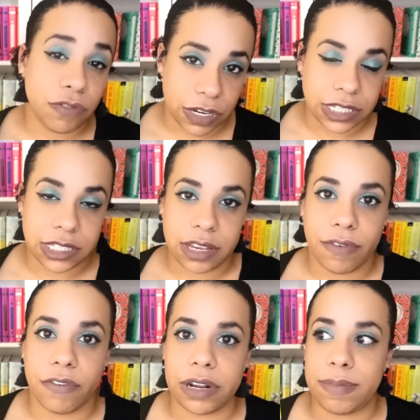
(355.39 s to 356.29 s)
the reasons
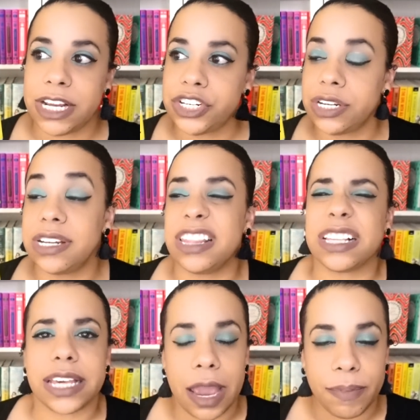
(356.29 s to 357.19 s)
I've already mentioned and the
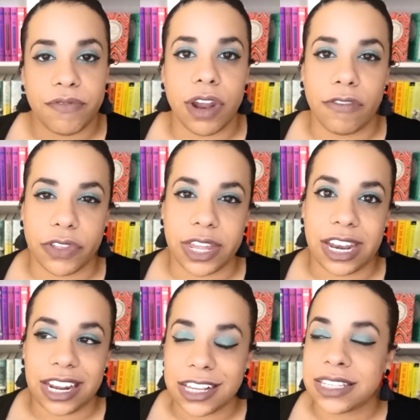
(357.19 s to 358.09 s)
type of novel that
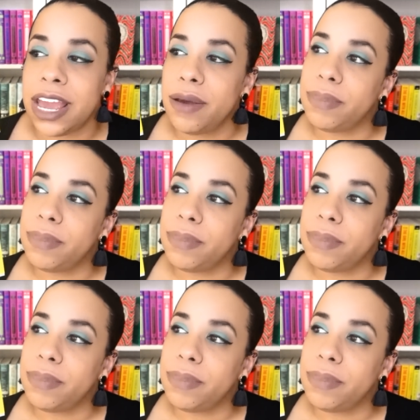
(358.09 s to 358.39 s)
it is,